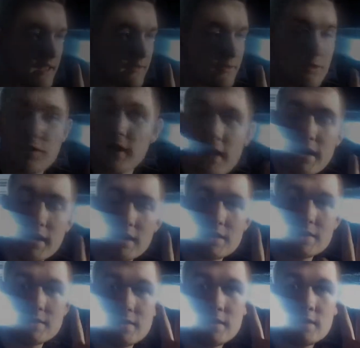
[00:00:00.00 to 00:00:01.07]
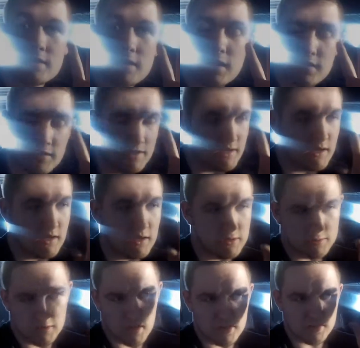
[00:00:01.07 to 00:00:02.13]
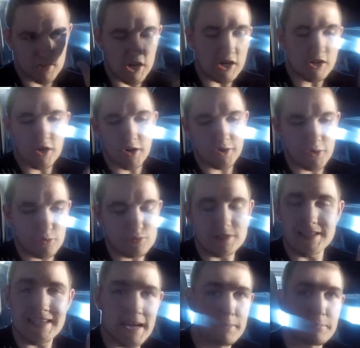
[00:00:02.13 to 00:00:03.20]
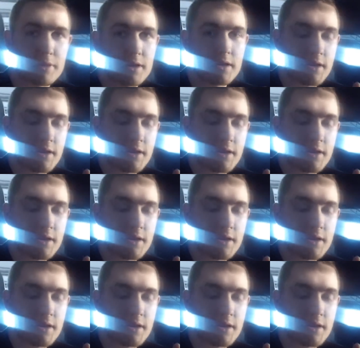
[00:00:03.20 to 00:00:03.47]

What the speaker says: give you guys a little car audio tip.